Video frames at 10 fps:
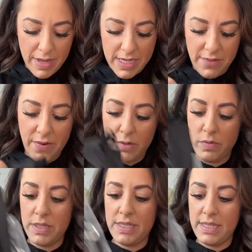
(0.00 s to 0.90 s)
different
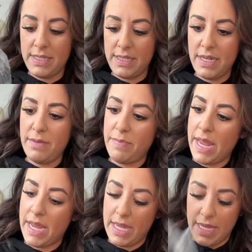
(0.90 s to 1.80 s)
resistant
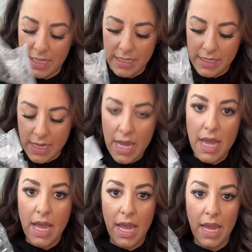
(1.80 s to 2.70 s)
bands,
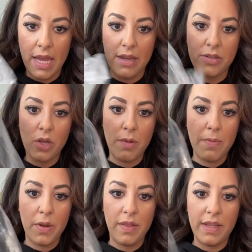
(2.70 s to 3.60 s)
and so I'll be
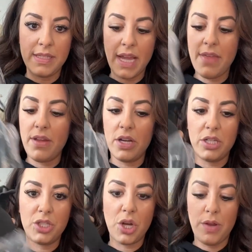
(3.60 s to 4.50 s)
putting these together
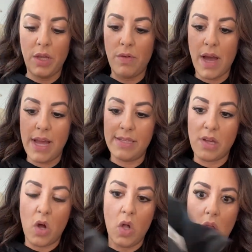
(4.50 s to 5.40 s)
and showing you
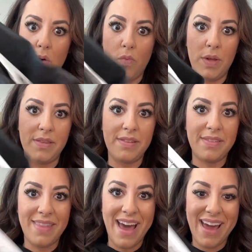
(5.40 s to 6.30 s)
guys all what
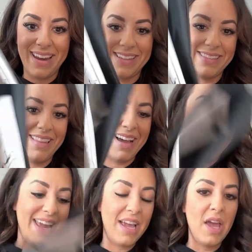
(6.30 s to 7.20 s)
that is
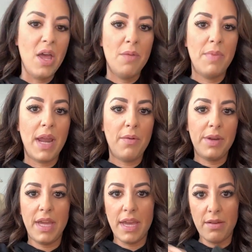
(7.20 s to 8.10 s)
like. But I
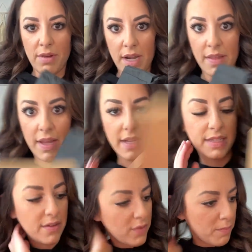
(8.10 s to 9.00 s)
want to get ready, like I
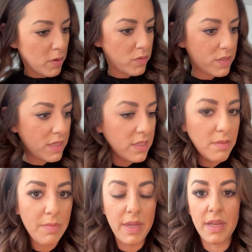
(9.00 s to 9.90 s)
said, for boat
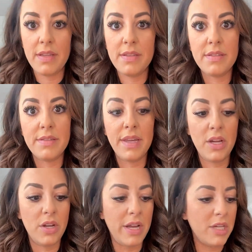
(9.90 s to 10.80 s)
season, because
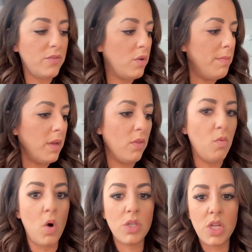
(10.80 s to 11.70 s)
here in Nashville I'll be on the
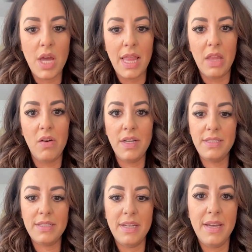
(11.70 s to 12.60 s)
water a lot.